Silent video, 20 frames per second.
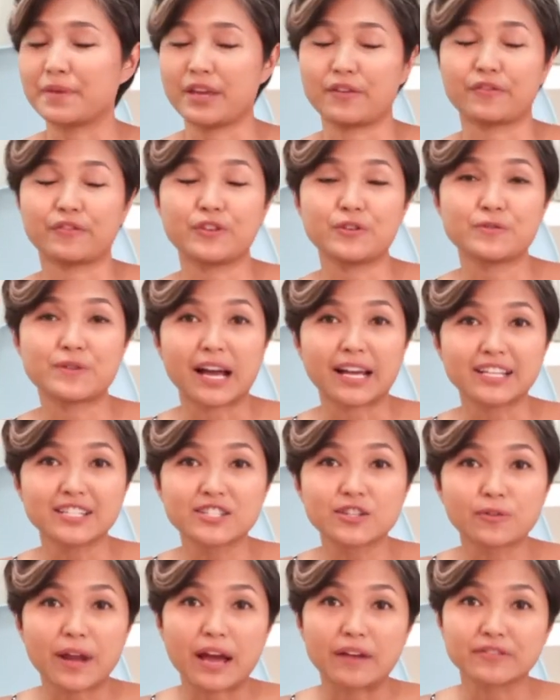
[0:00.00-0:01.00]
If you
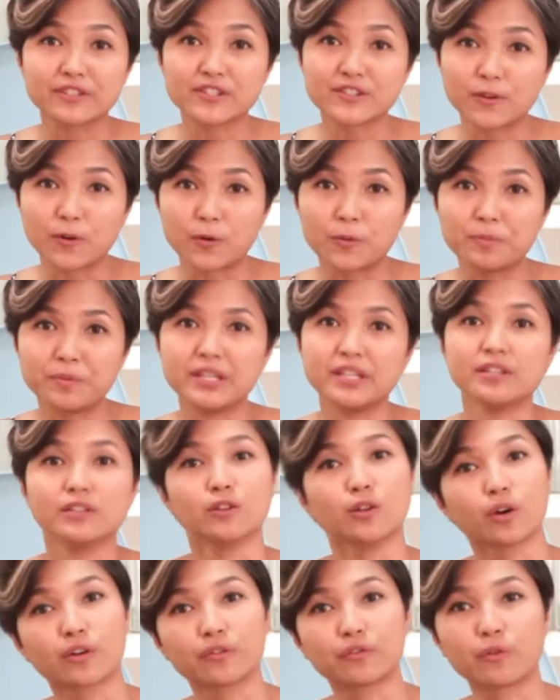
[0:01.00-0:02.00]
guys don't have a
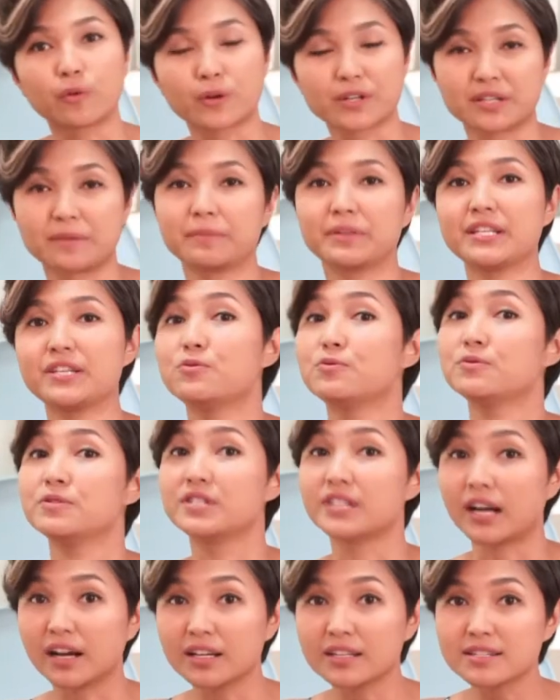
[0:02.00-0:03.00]
SCOBY, look for somebody who
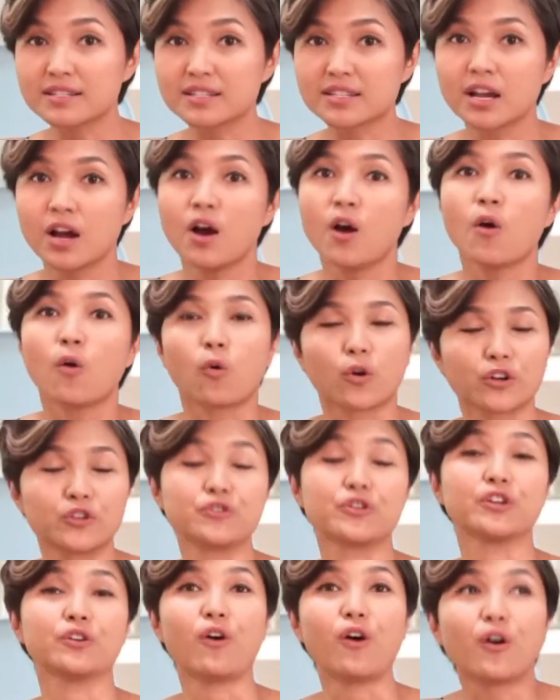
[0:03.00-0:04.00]
does, or
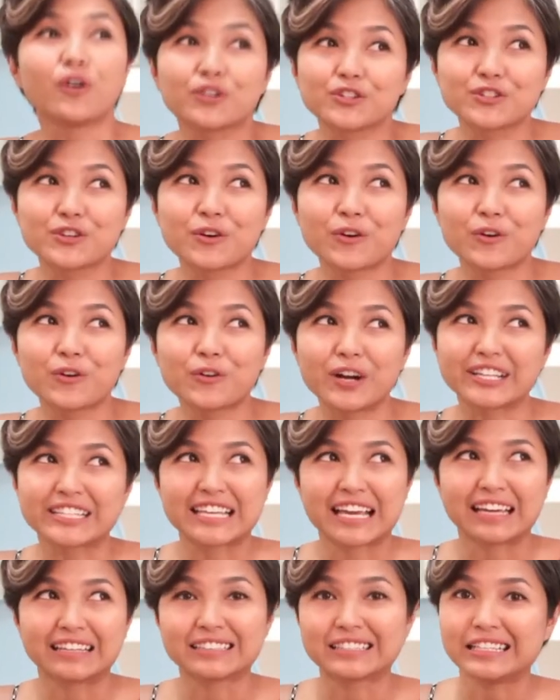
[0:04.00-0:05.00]
you can also,
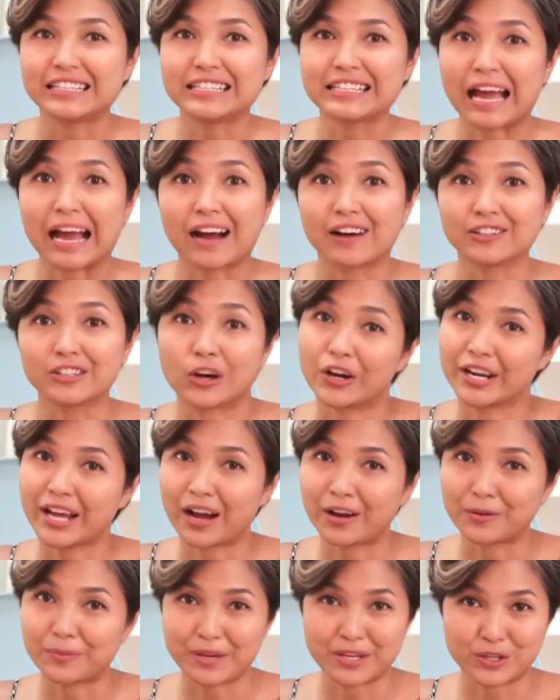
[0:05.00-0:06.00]
again, geek out on
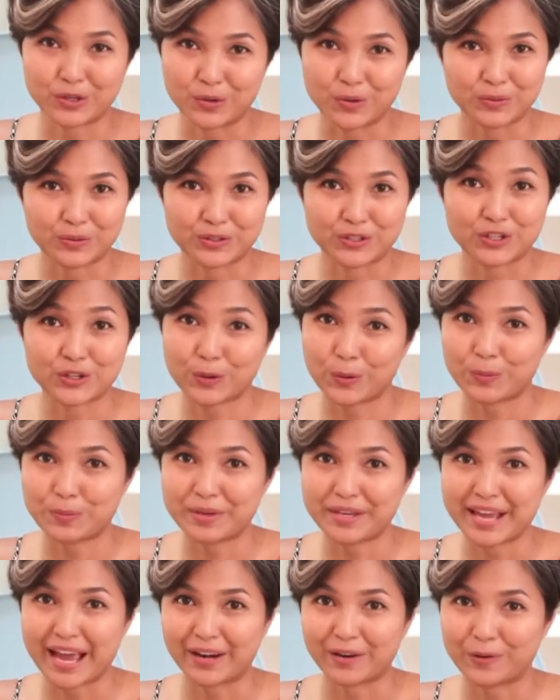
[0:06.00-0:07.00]
how to make your own
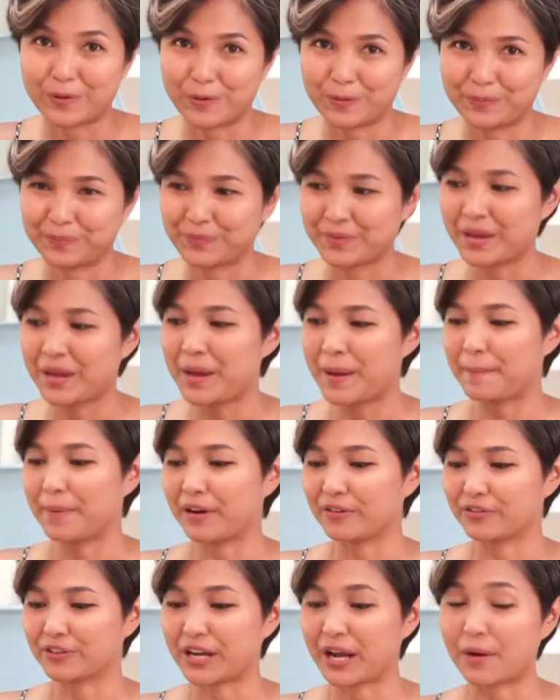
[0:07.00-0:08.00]
SCOBY at home.
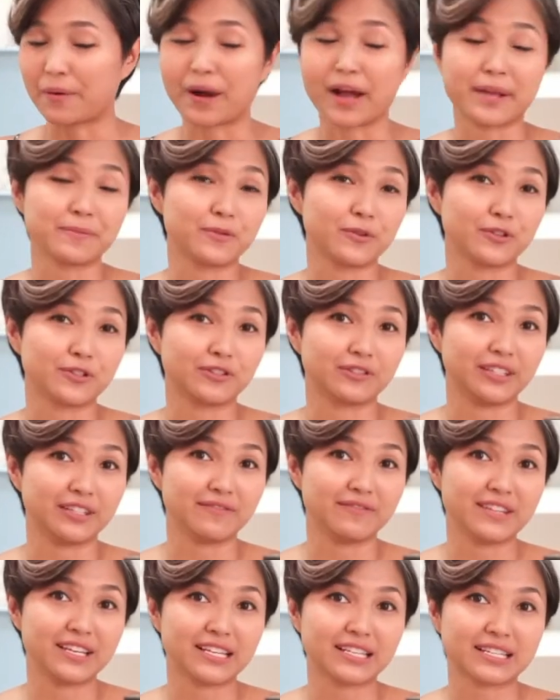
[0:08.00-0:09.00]
But for now, I'm going to
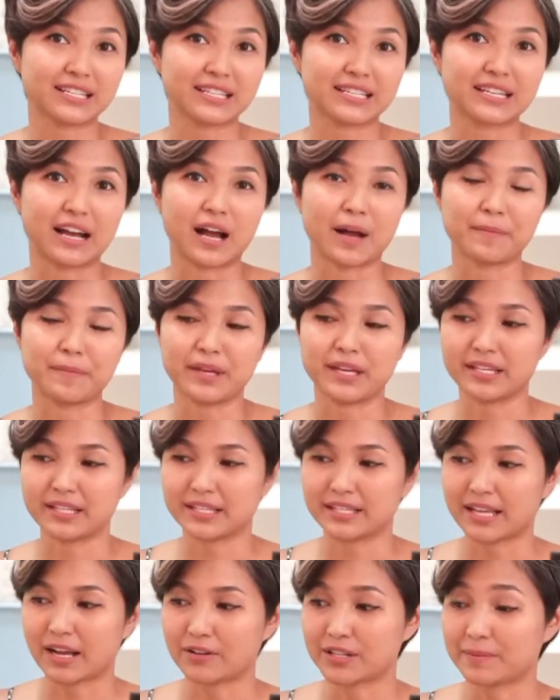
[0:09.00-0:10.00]
leave this. It
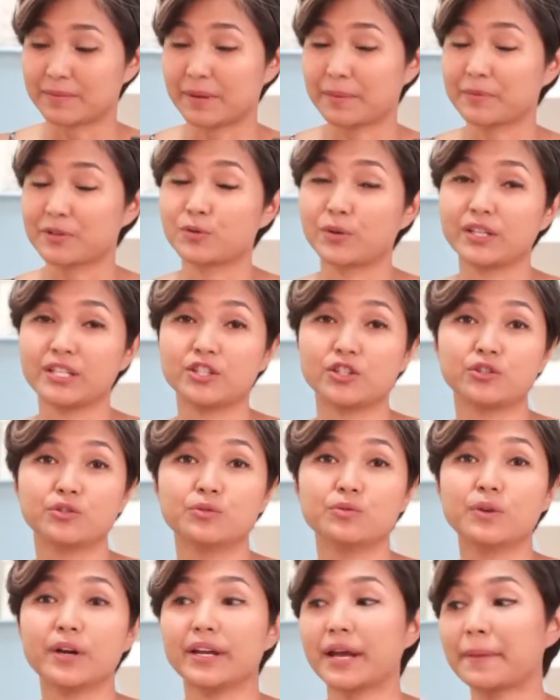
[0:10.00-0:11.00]
is now September
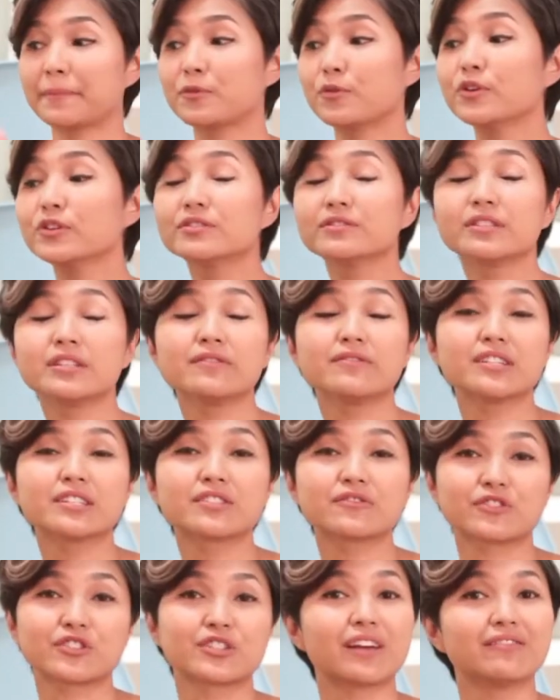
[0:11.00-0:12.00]
22, and I'm going to leave
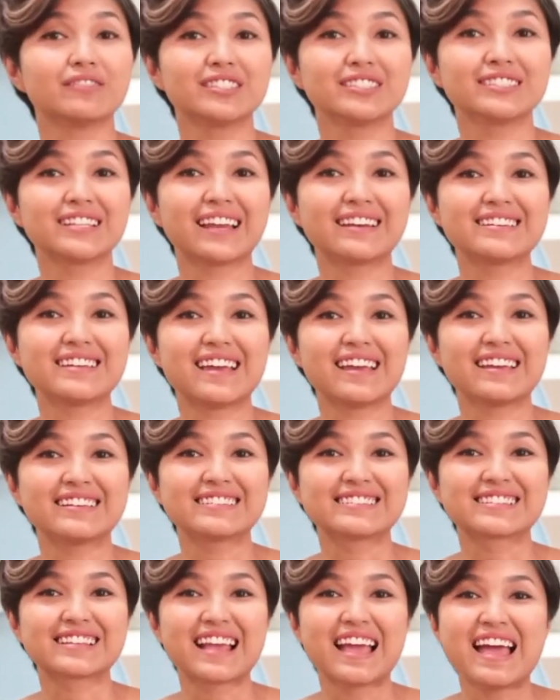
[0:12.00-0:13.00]
this for 7 to 10
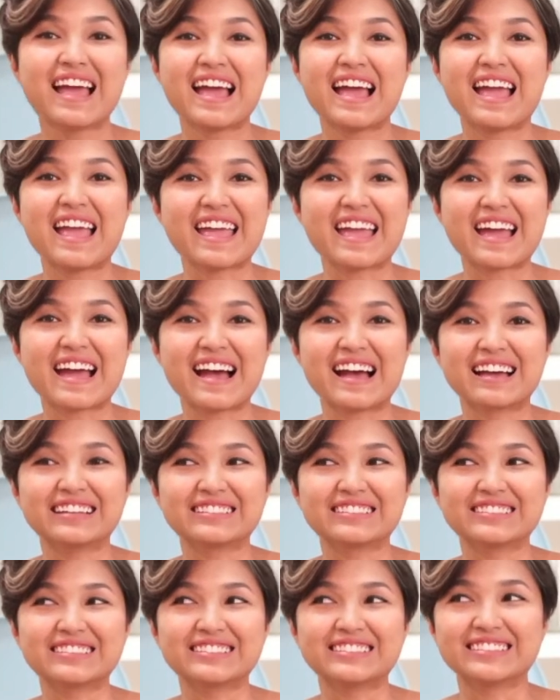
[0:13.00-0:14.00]
days
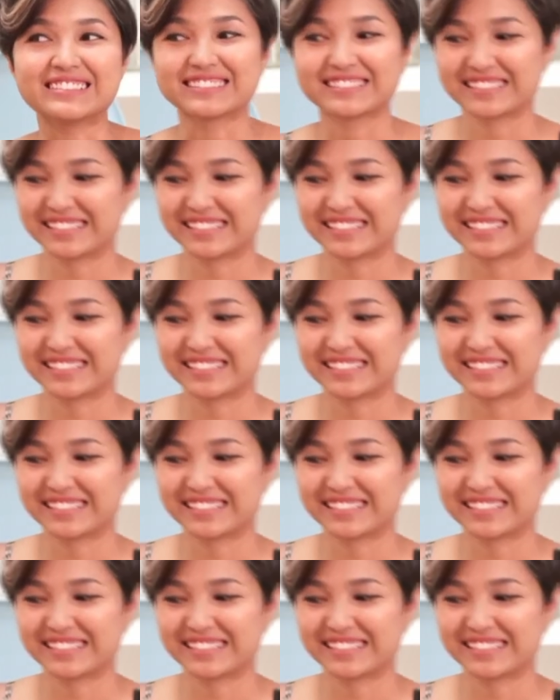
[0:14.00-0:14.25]
and